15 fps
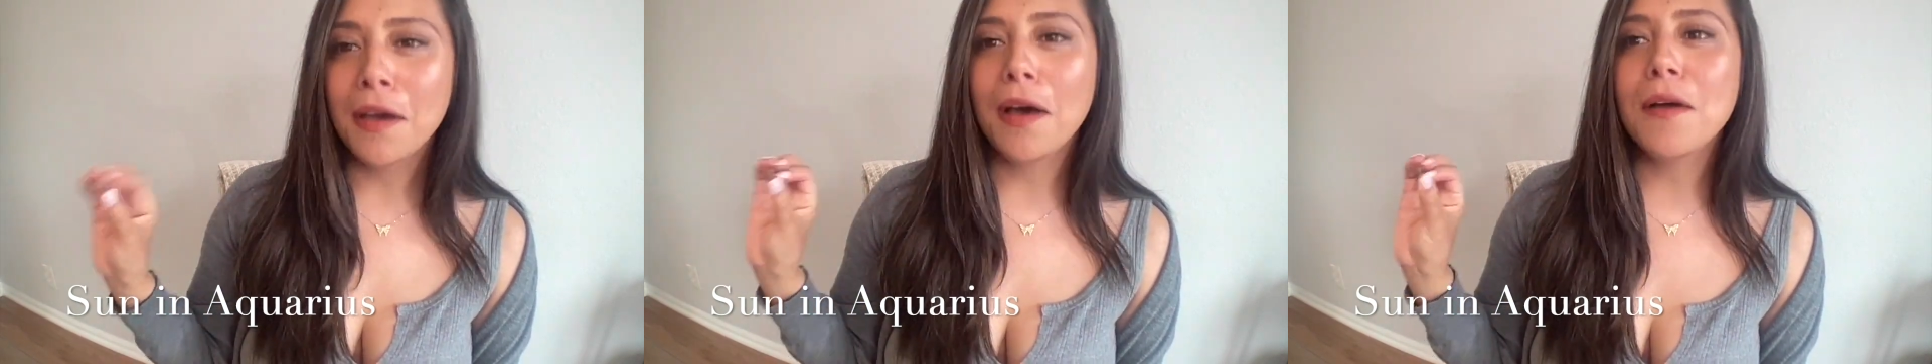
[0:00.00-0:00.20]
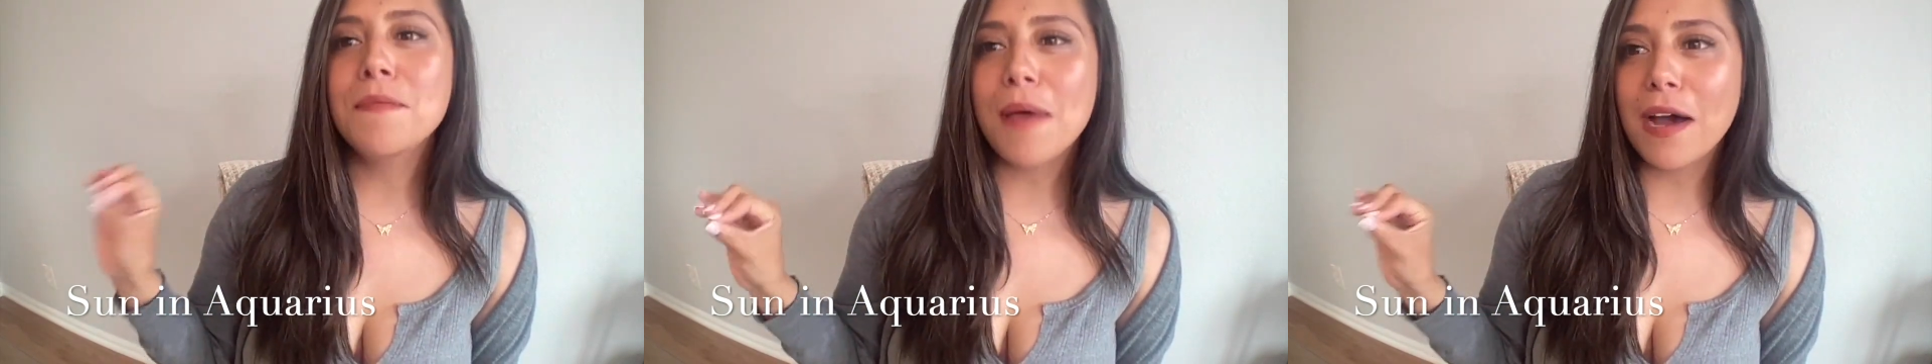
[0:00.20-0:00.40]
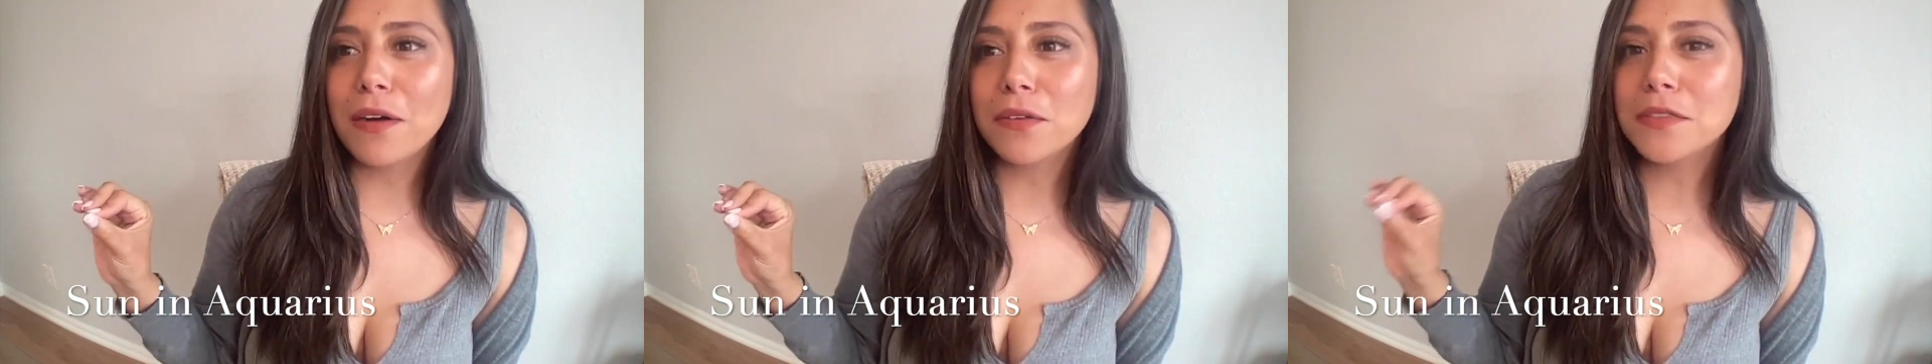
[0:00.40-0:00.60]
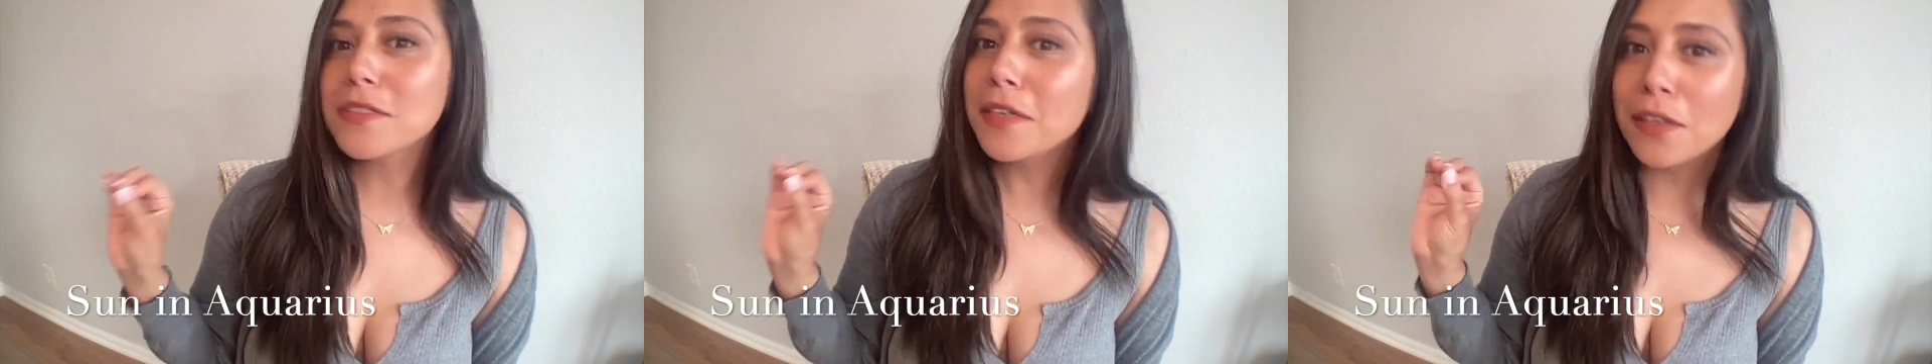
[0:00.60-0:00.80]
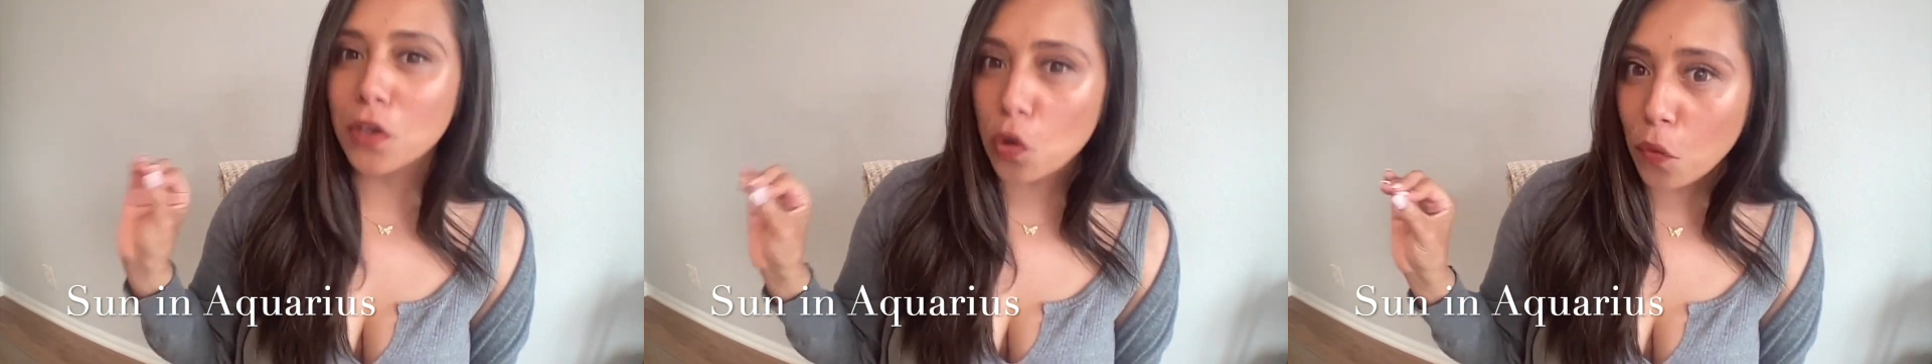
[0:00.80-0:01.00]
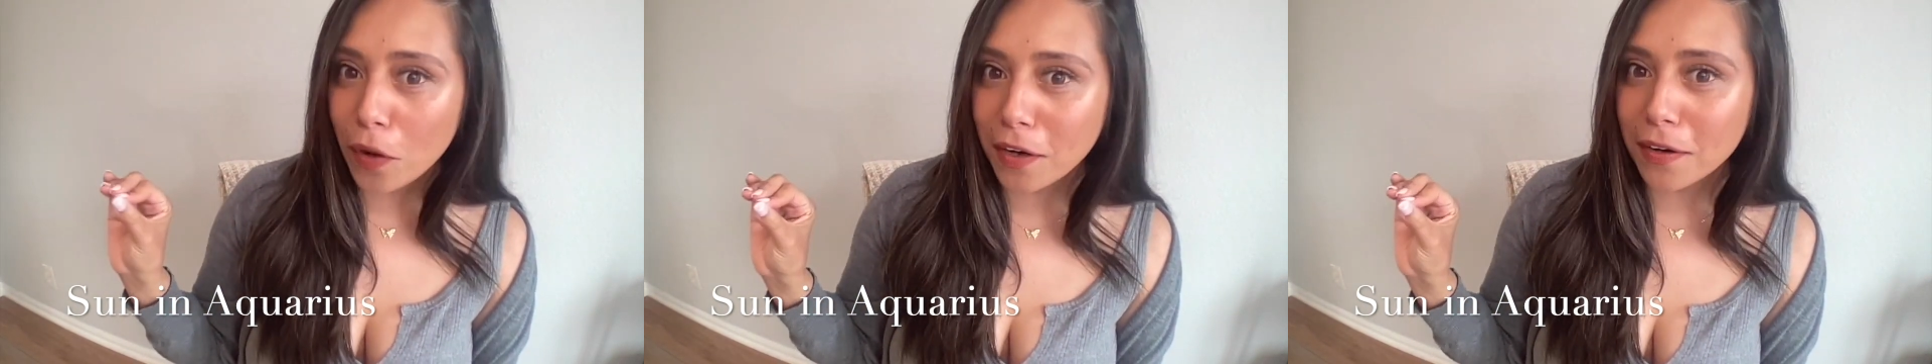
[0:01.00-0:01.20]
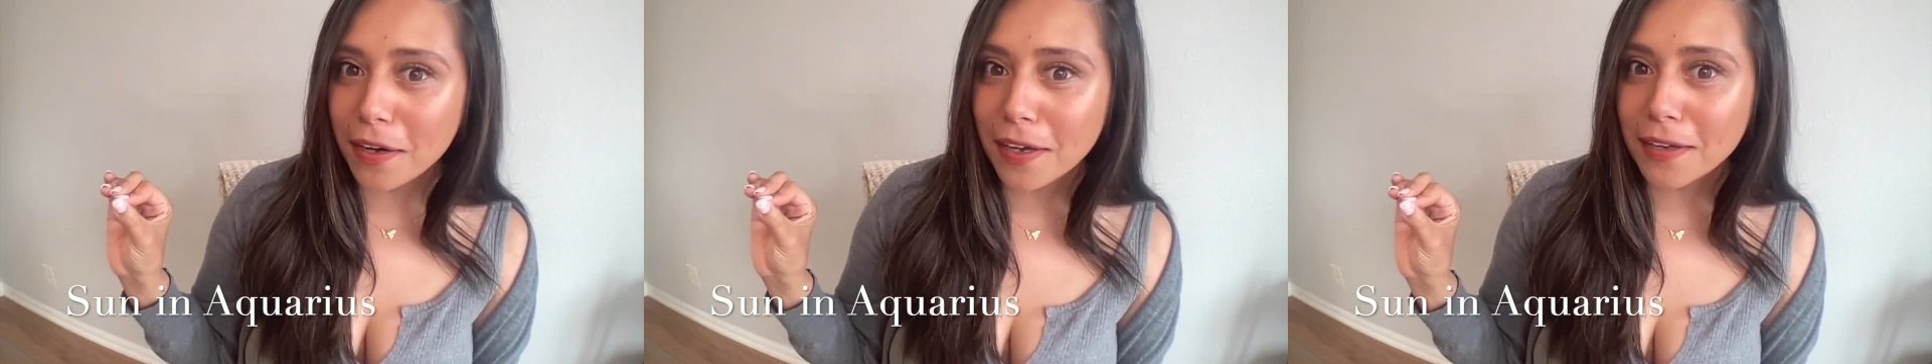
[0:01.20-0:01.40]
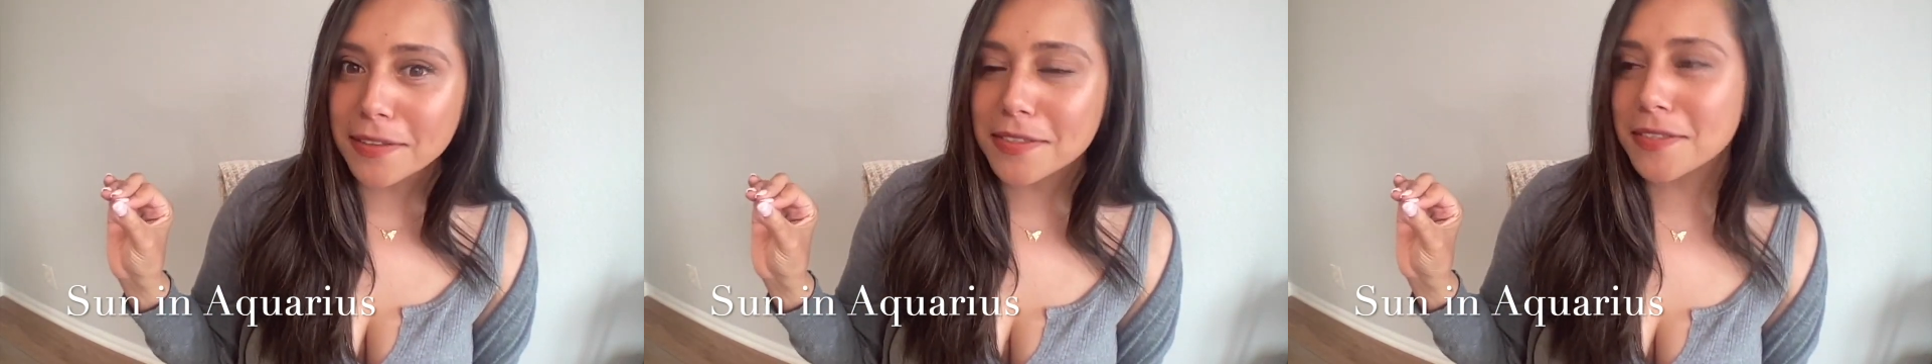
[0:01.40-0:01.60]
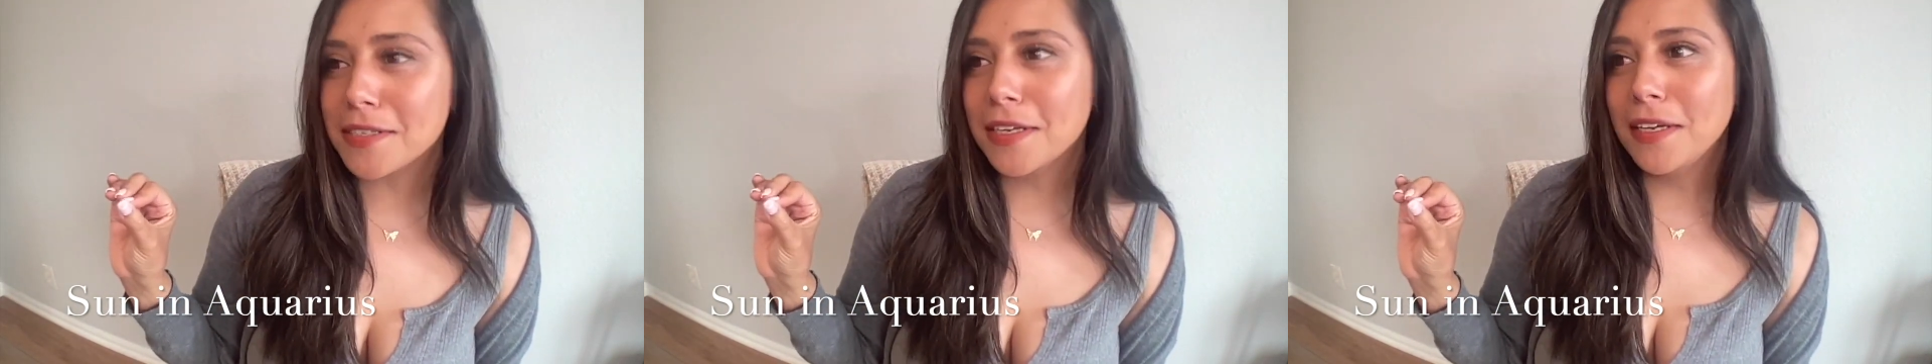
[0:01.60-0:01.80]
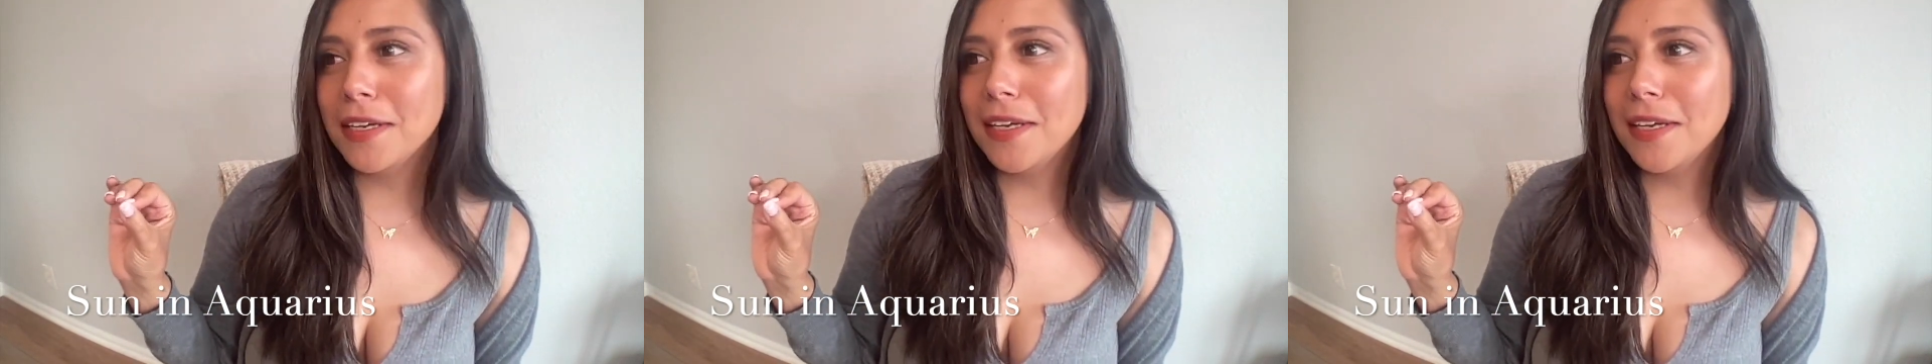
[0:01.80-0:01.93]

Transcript: about an Aquarius.